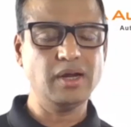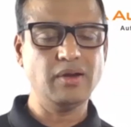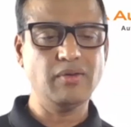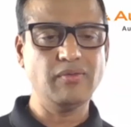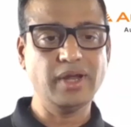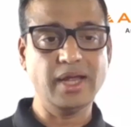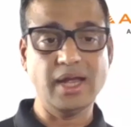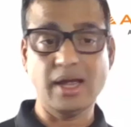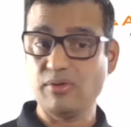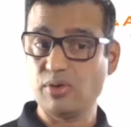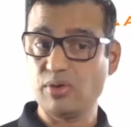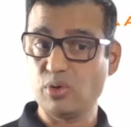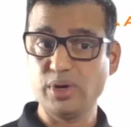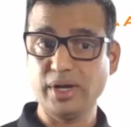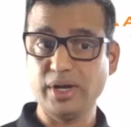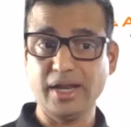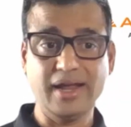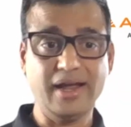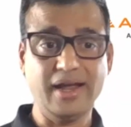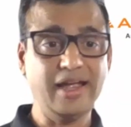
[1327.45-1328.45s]
We have our
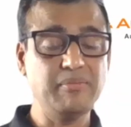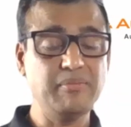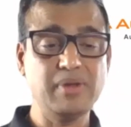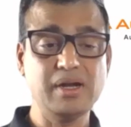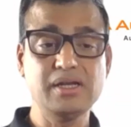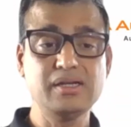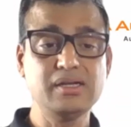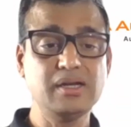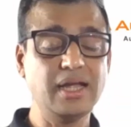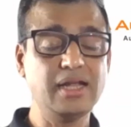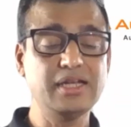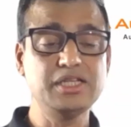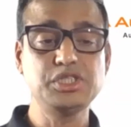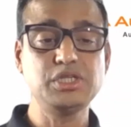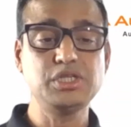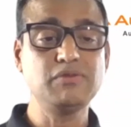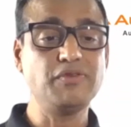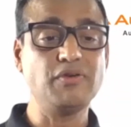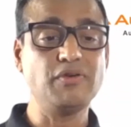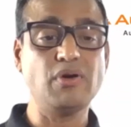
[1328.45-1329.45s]
own AI ML
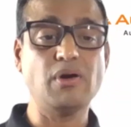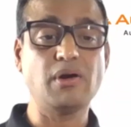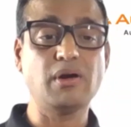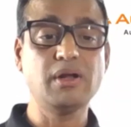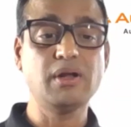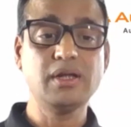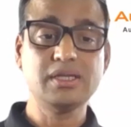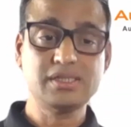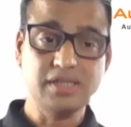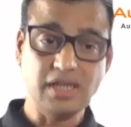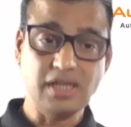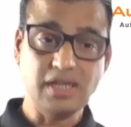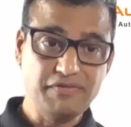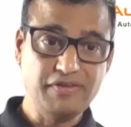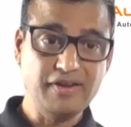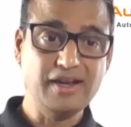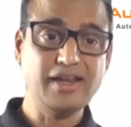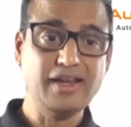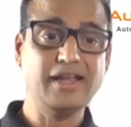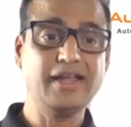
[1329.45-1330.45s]
engine for
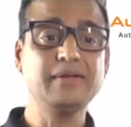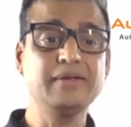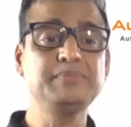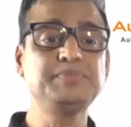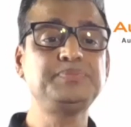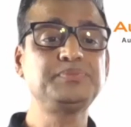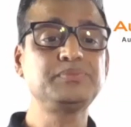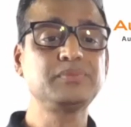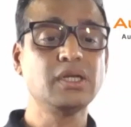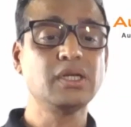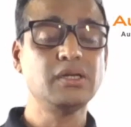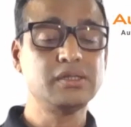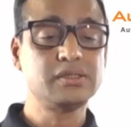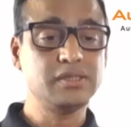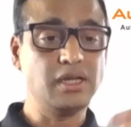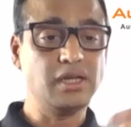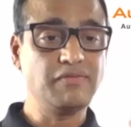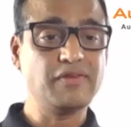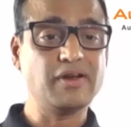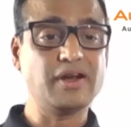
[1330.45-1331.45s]
self-healing,
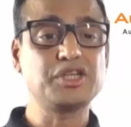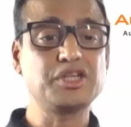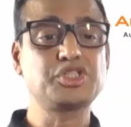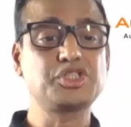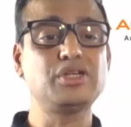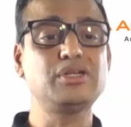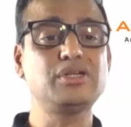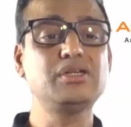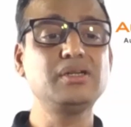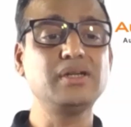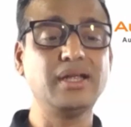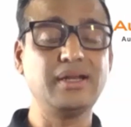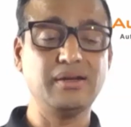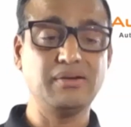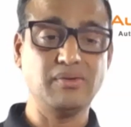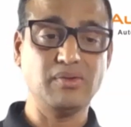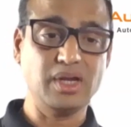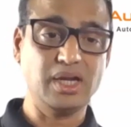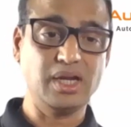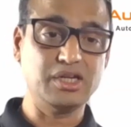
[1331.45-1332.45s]
self-correction,
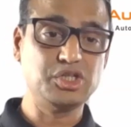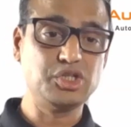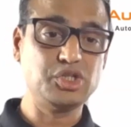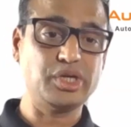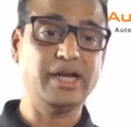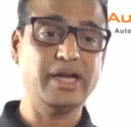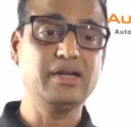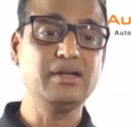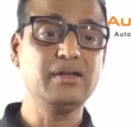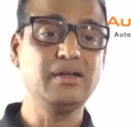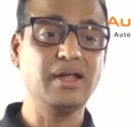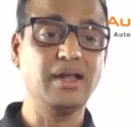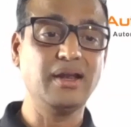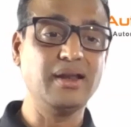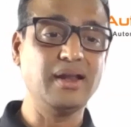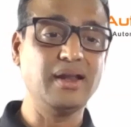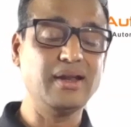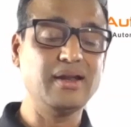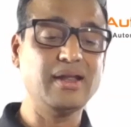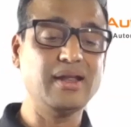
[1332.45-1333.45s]
and we can train
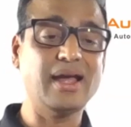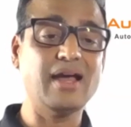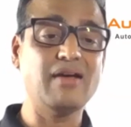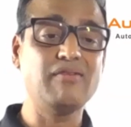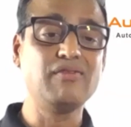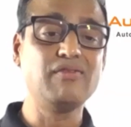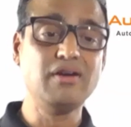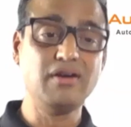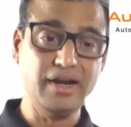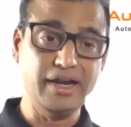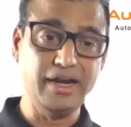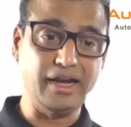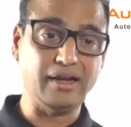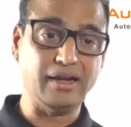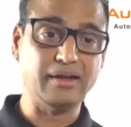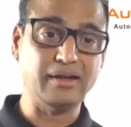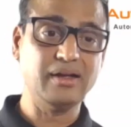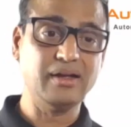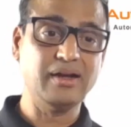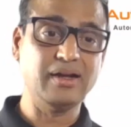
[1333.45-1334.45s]
and have
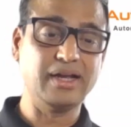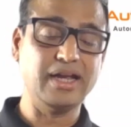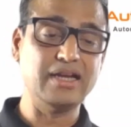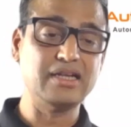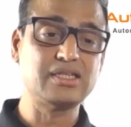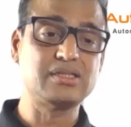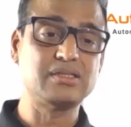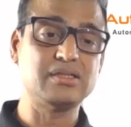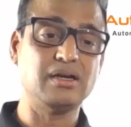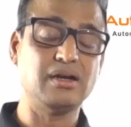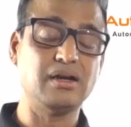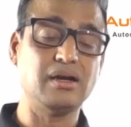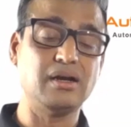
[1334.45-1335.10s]
learning against